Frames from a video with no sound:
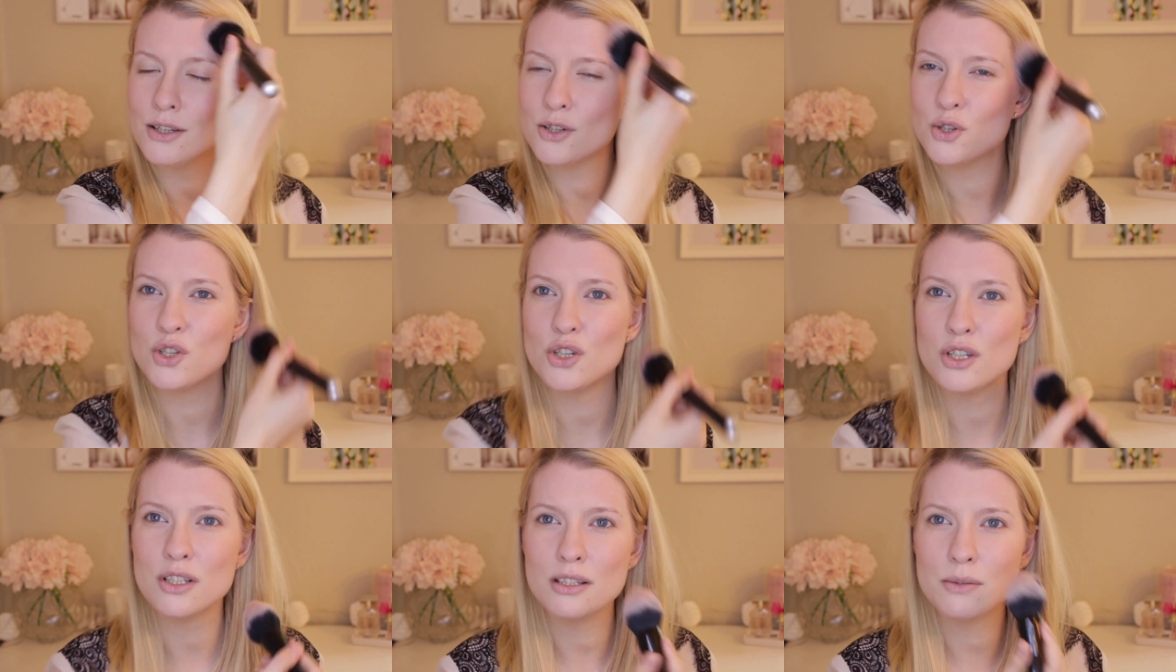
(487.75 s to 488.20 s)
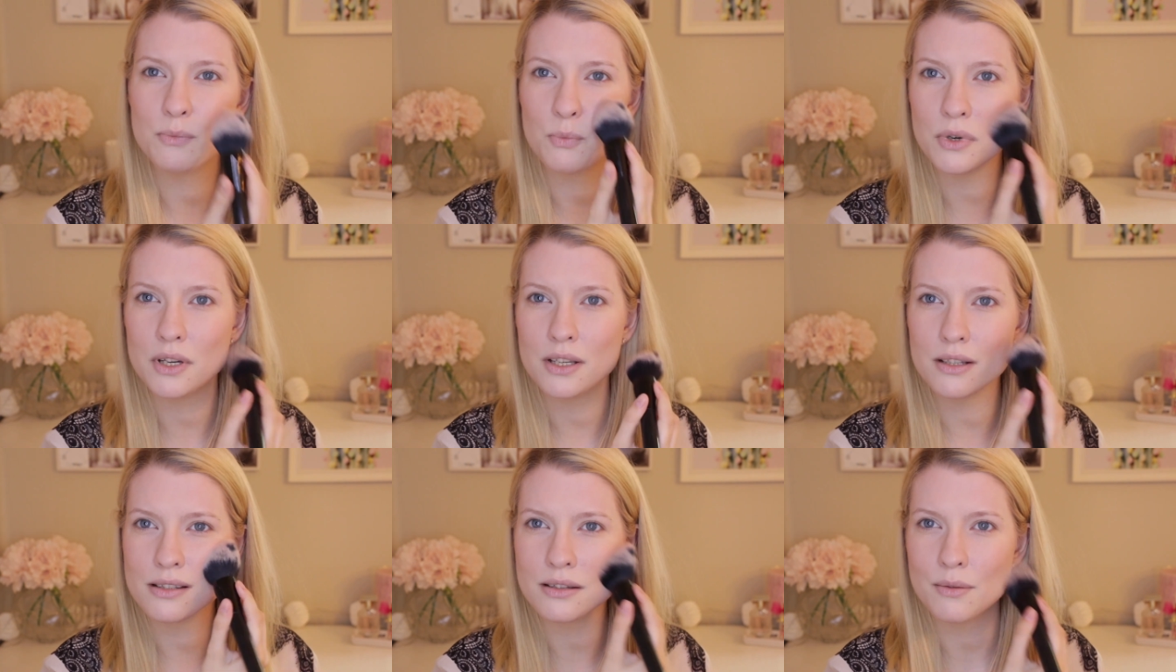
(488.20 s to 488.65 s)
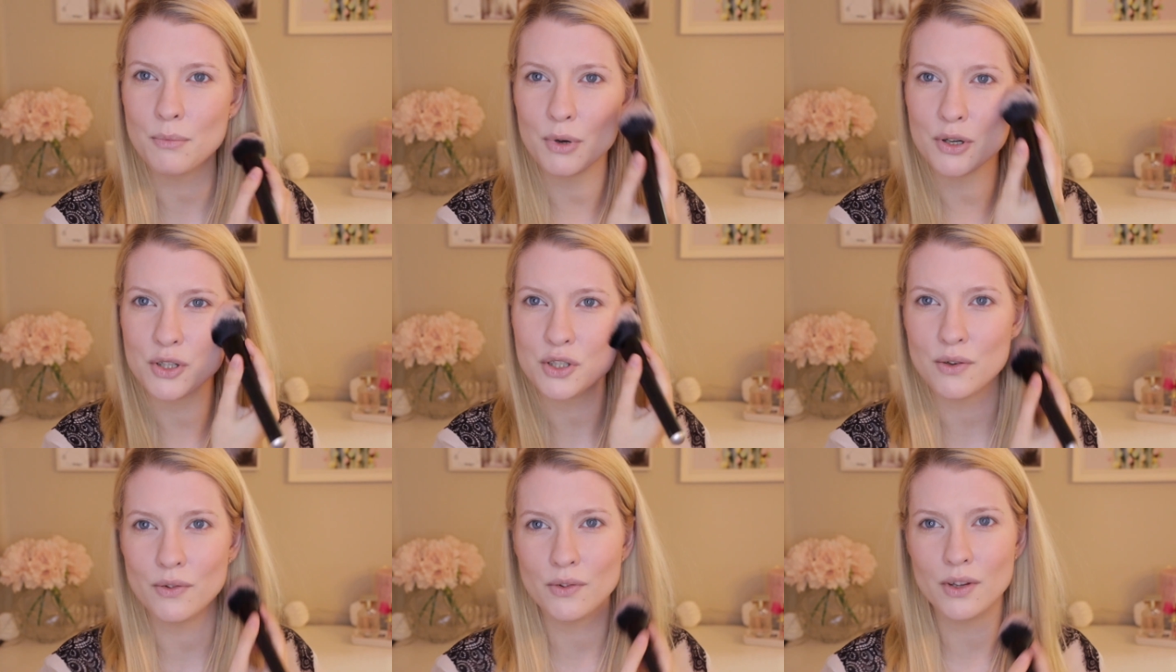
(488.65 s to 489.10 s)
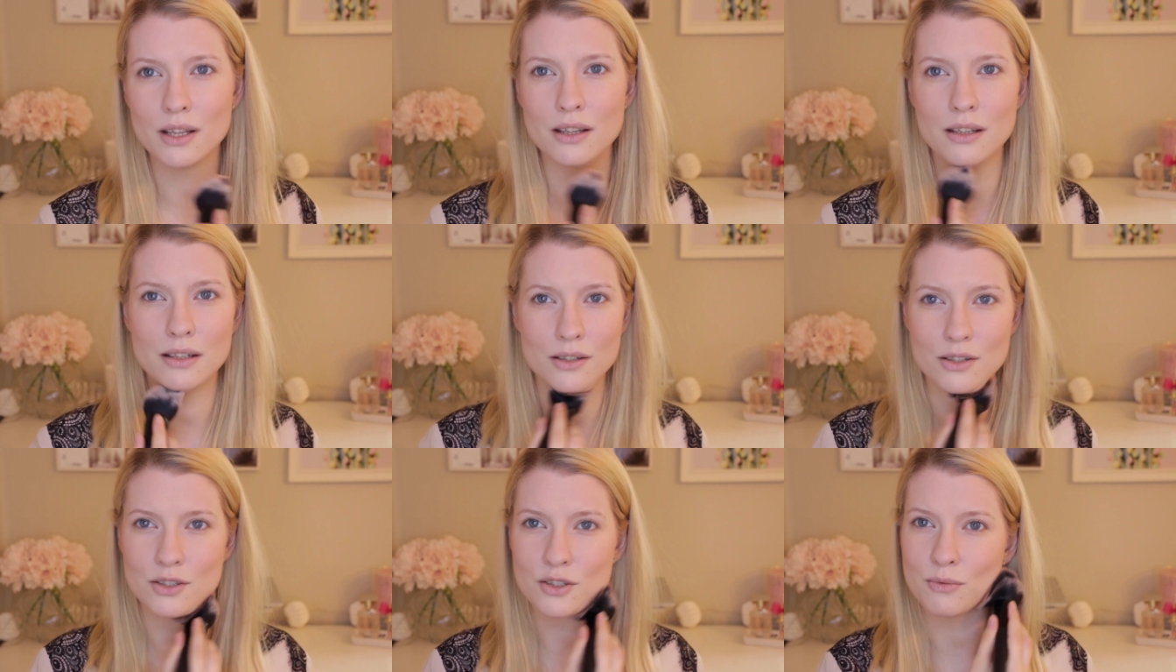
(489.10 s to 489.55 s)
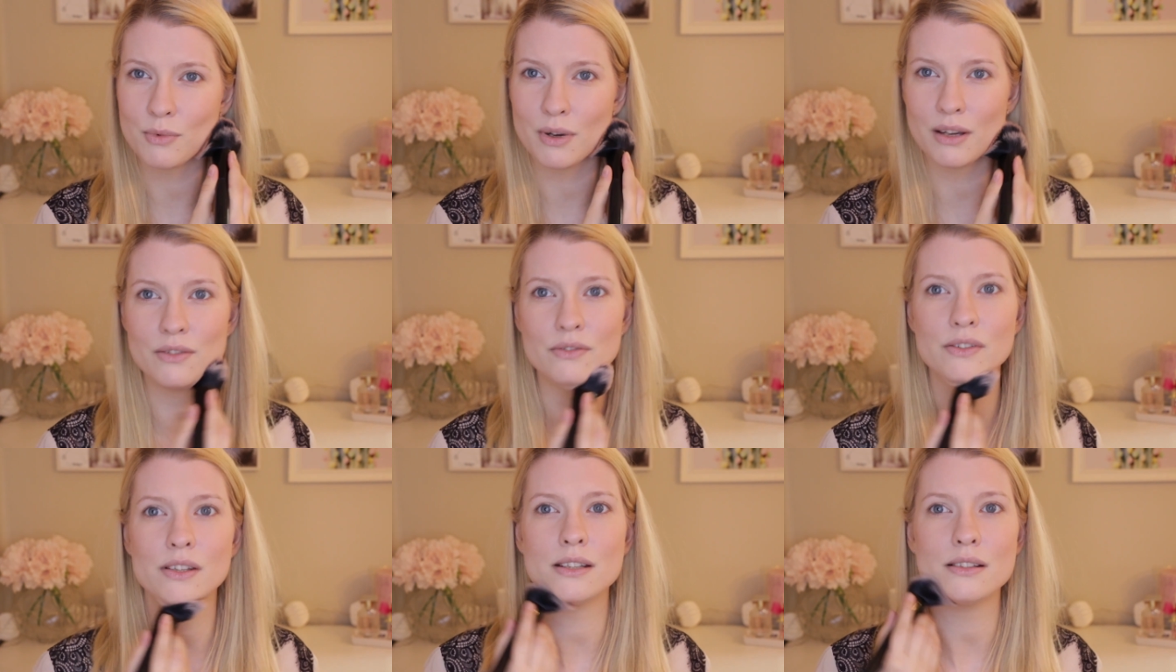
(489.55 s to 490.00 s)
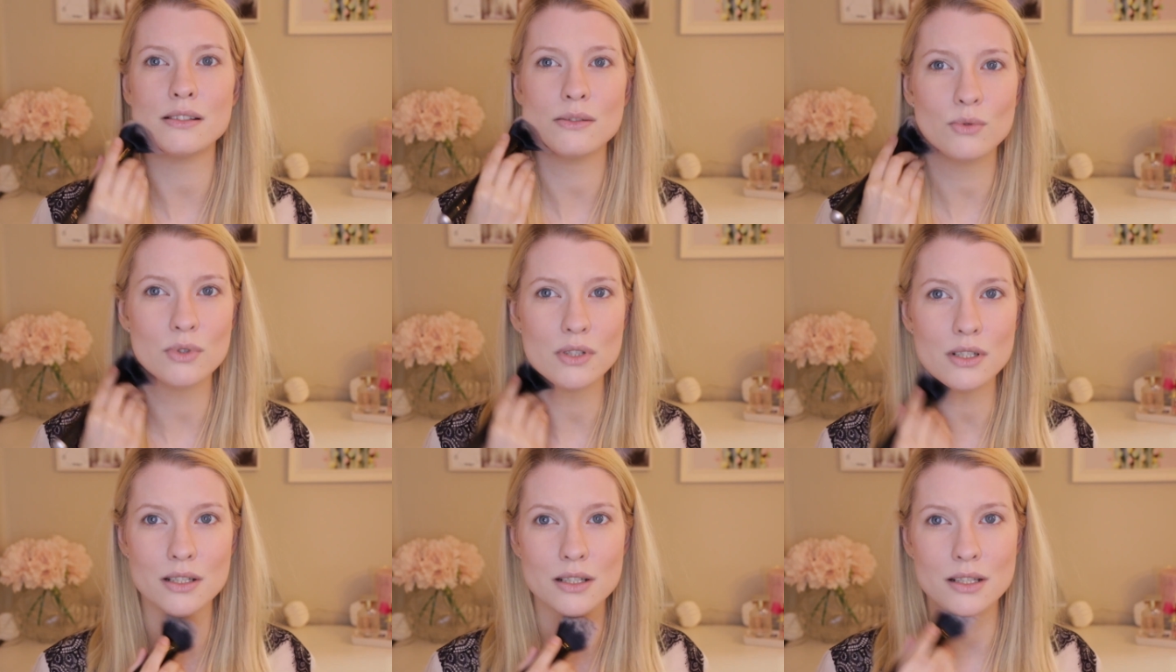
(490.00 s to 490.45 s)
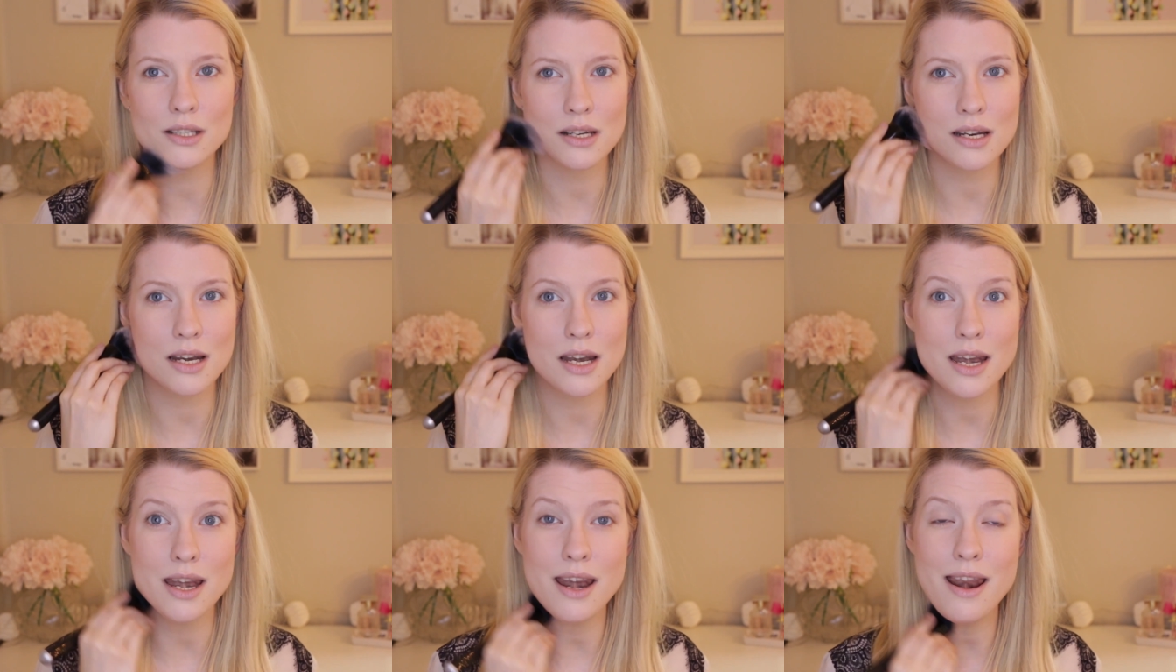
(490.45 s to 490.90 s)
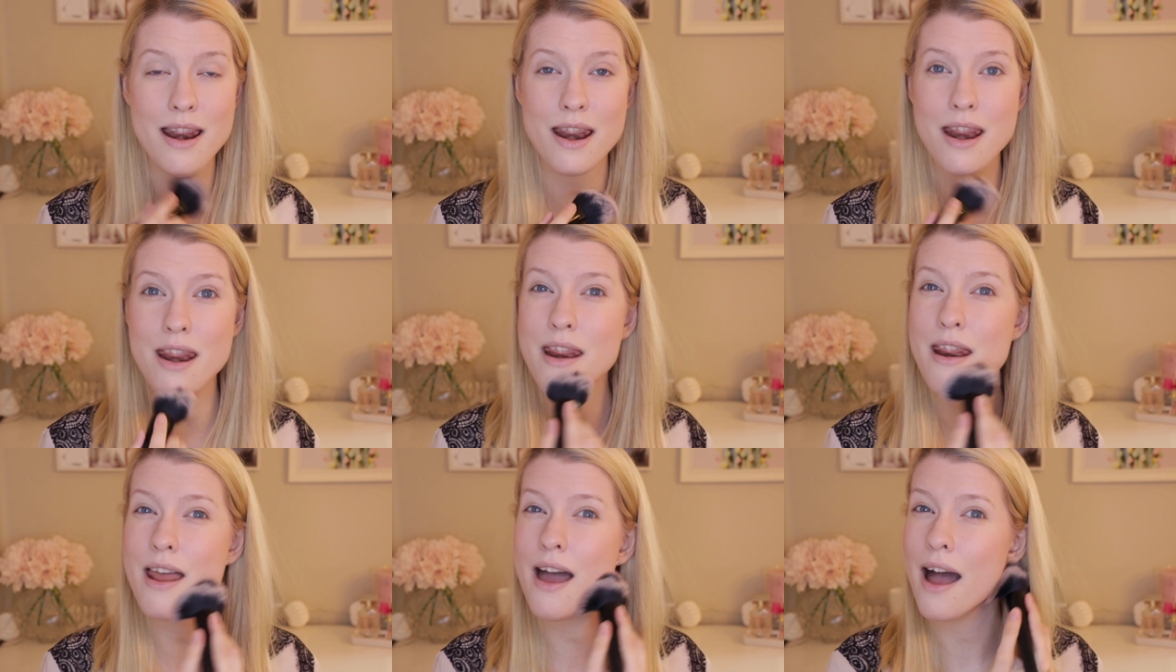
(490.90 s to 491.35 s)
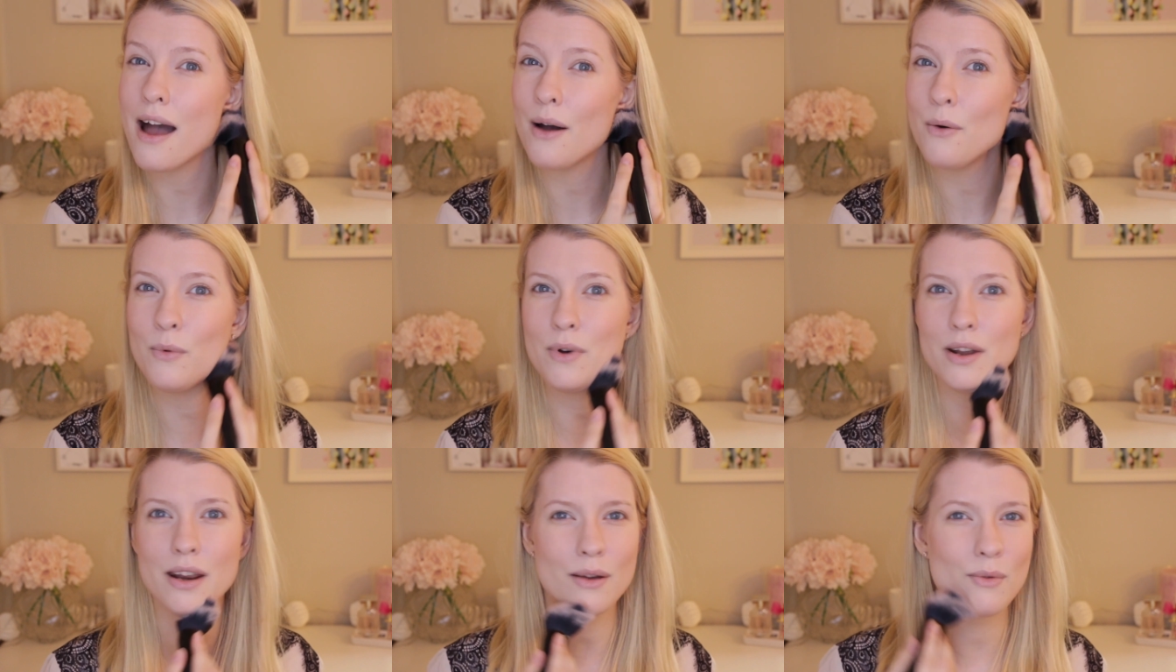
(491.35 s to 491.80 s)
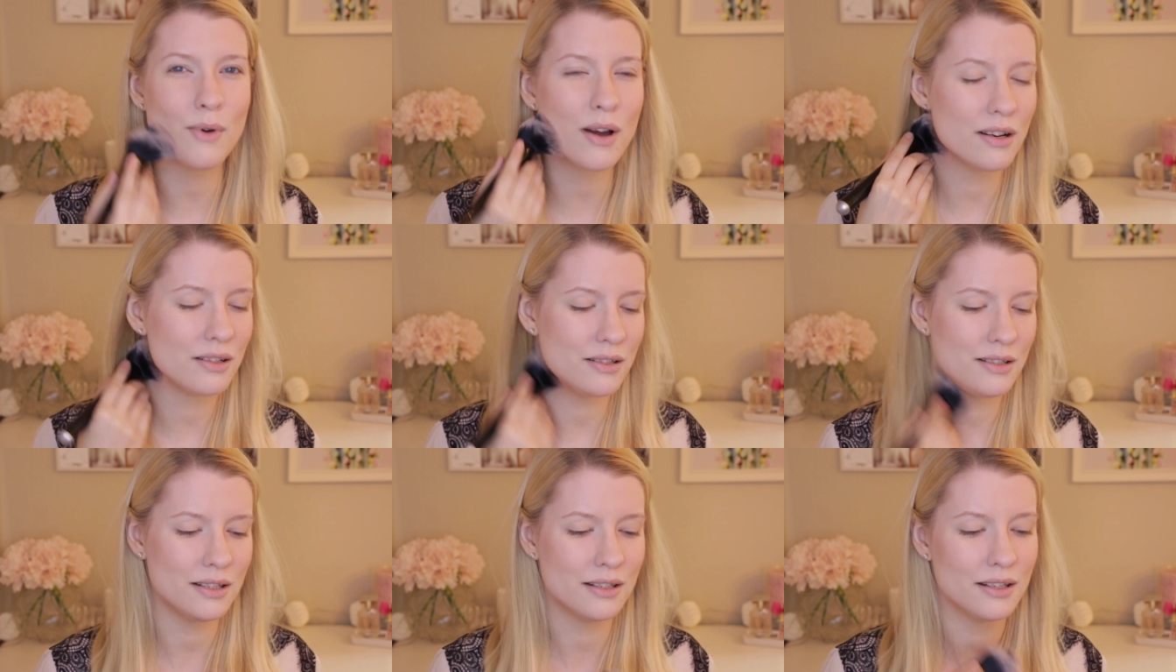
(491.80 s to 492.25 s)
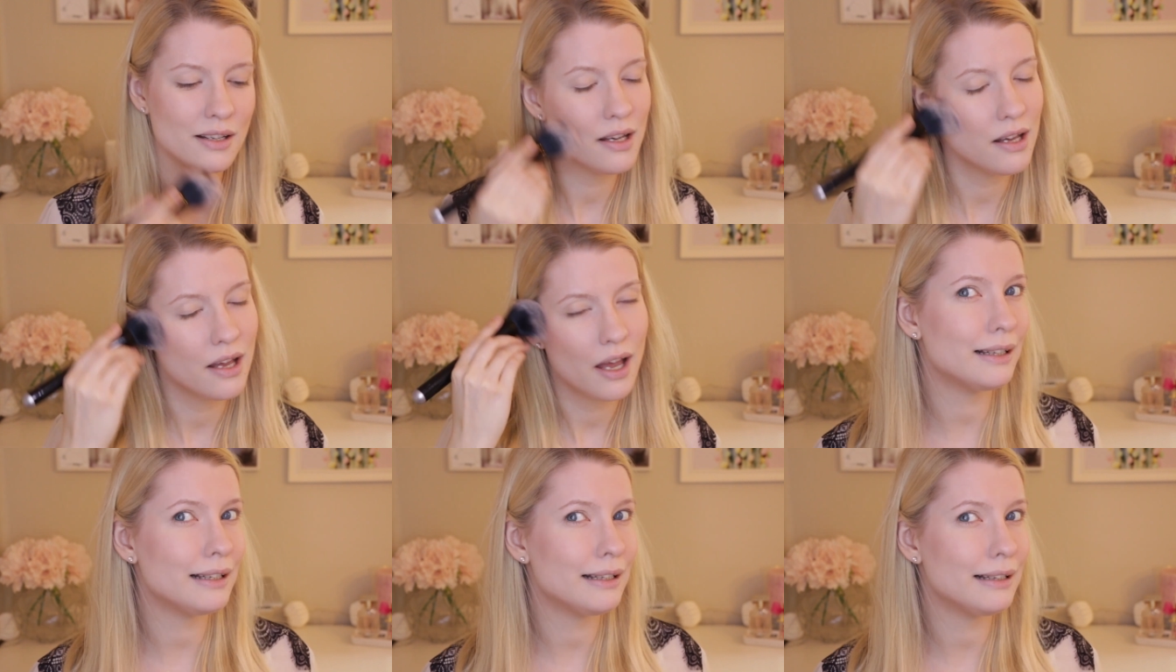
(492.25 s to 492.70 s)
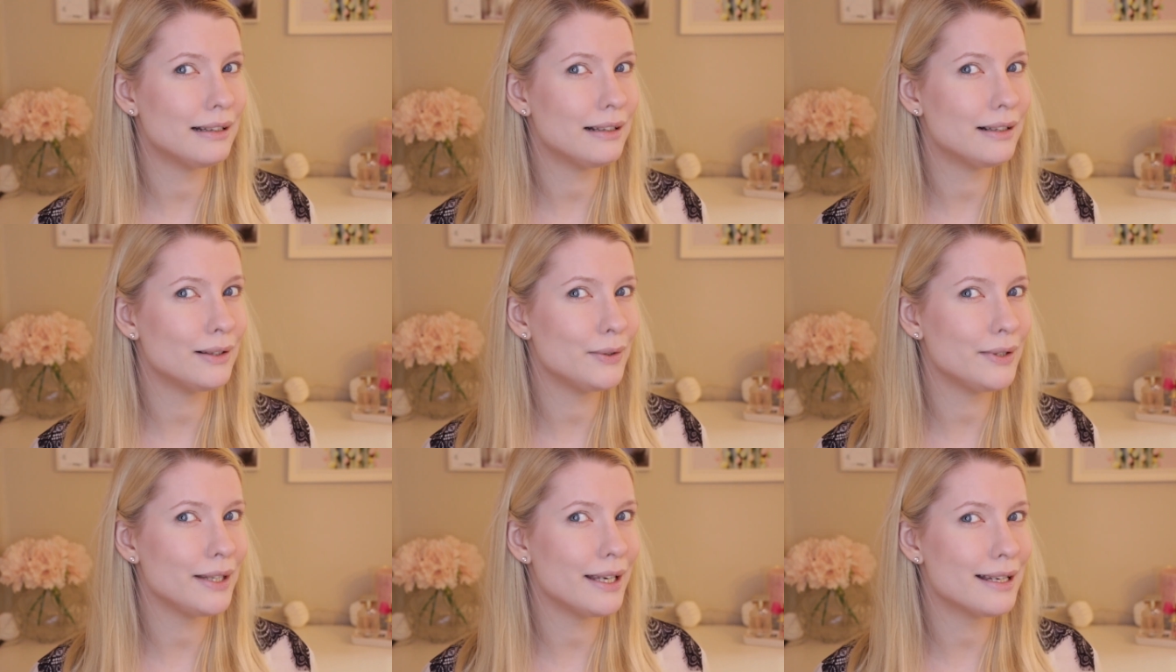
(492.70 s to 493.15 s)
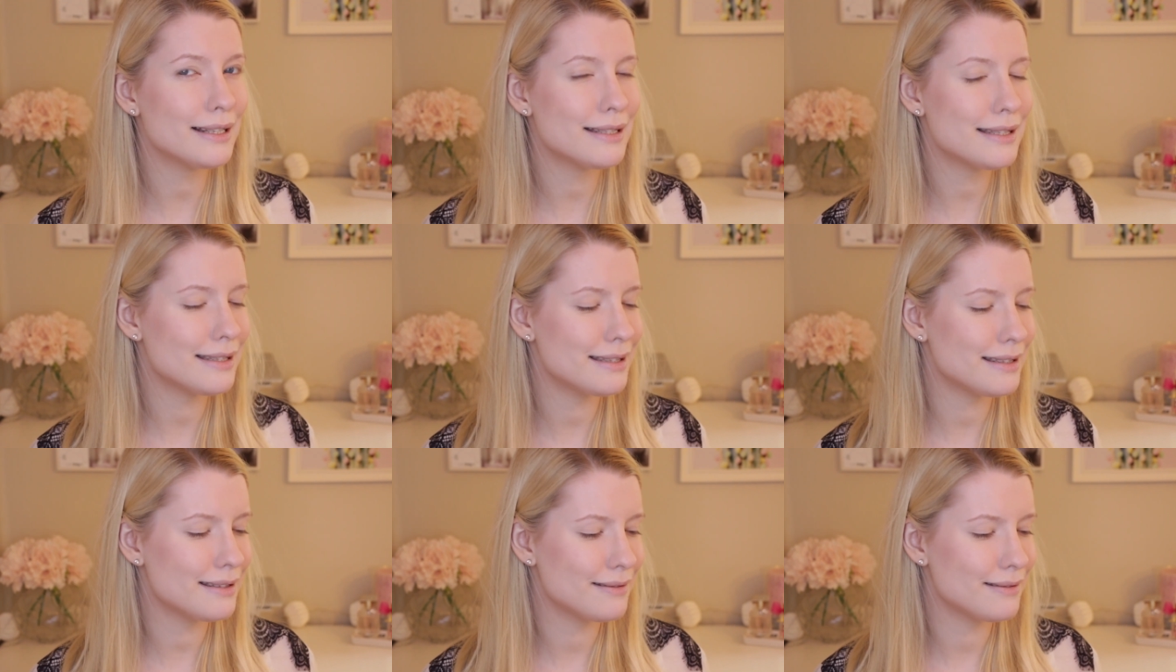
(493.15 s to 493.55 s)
Just brings a bunch of glitter to my face, which is not what I want. Oh yes.